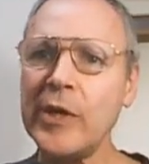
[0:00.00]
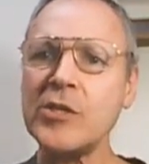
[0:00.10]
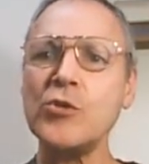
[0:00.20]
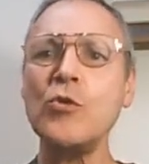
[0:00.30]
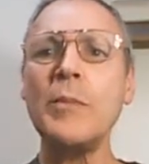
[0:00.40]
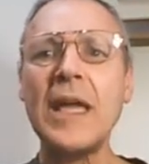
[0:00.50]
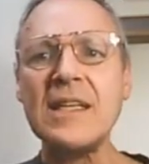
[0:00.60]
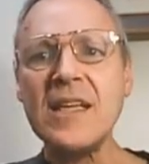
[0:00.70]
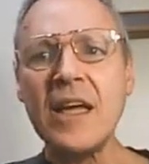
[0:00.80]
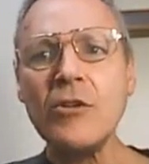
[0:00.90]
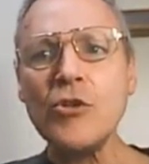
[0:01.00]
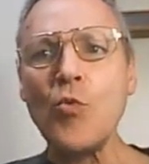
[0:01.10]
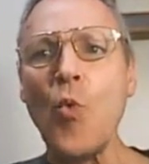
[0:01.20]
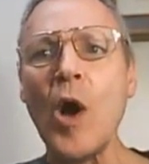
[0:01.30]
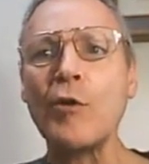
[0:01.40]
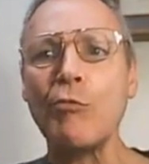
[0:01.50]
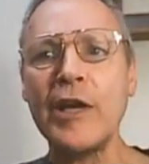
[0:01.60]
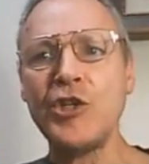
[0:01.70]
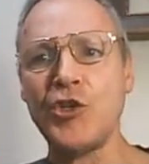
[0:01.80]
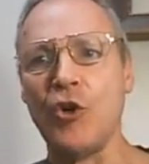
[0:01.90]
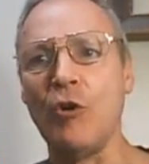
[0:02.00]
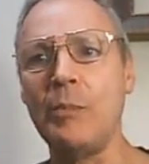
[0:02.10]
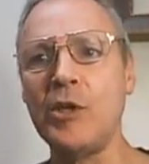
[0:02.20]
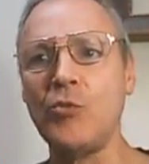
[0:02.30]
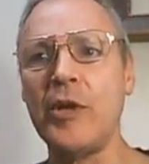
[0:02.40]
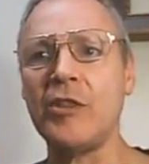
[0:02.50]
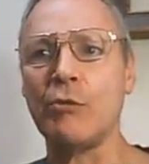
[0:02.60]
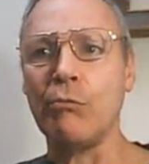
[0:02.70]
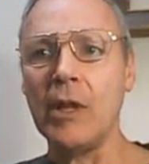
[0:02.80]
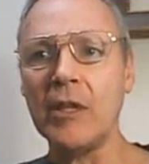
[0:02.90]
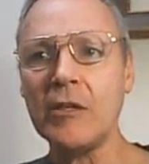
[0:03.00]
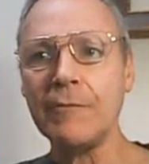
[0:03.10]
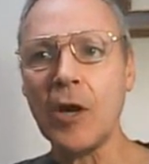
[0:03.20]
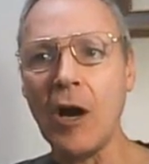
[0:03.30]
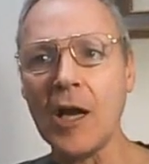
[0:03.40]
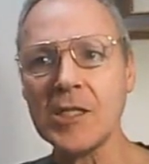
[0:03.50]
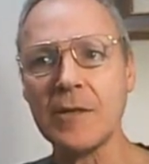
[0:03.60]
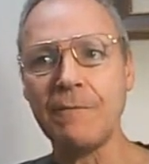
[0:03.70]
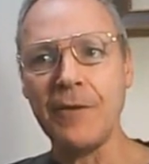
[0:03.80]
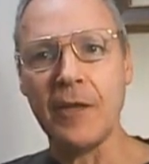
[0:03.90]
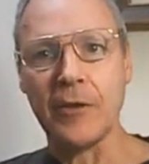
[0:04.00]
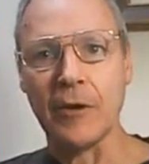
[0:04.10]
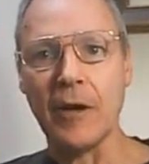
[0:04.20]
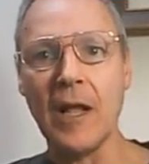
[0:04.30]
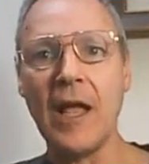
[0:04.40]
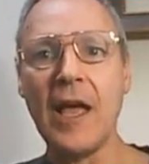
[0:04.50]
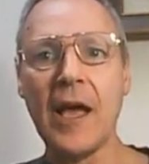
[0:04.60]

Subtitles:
We assume a 10-to-1 ratio between the relative cost of failure